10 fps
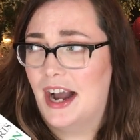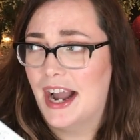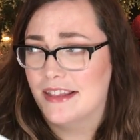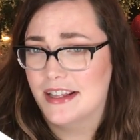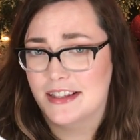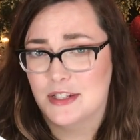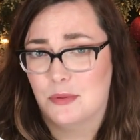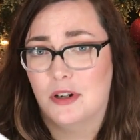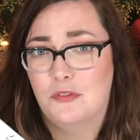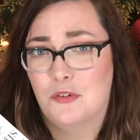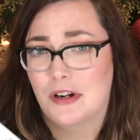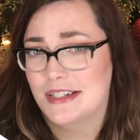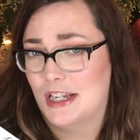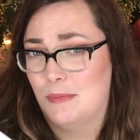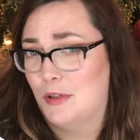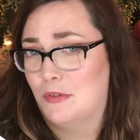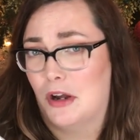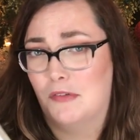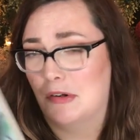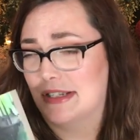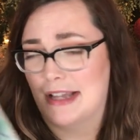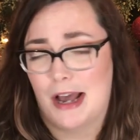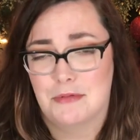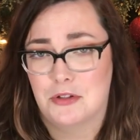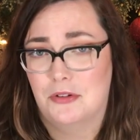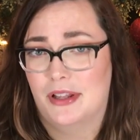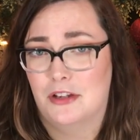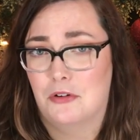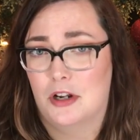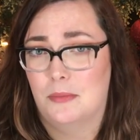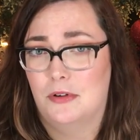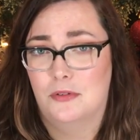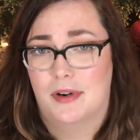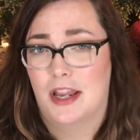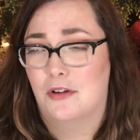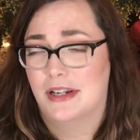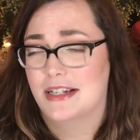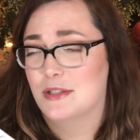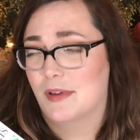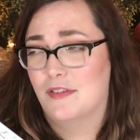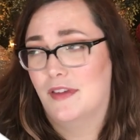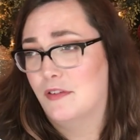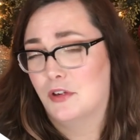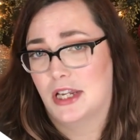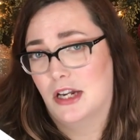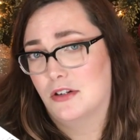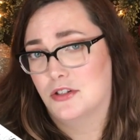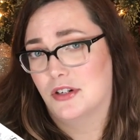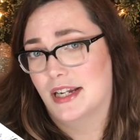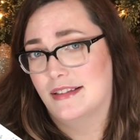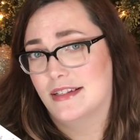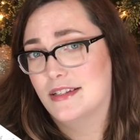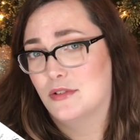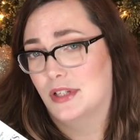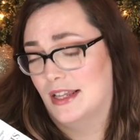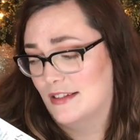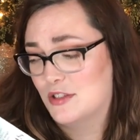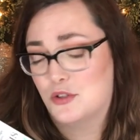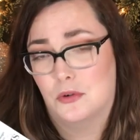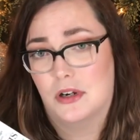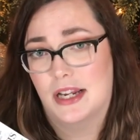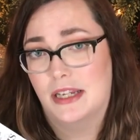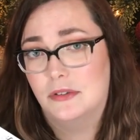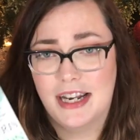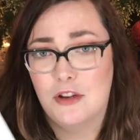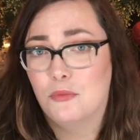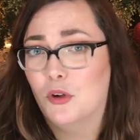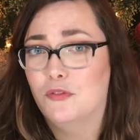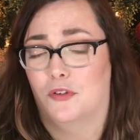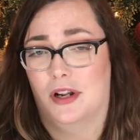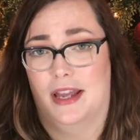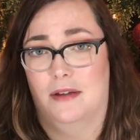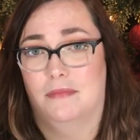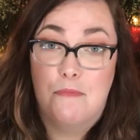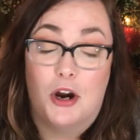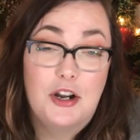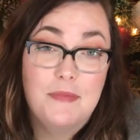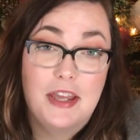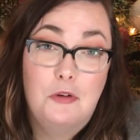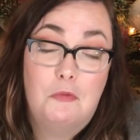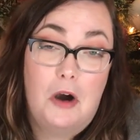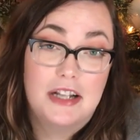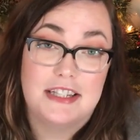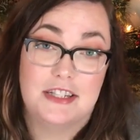I think this one for a debut novel is absolutely incredible. Ray Odin is my favorite character in this story, and I root for him. Part of me wants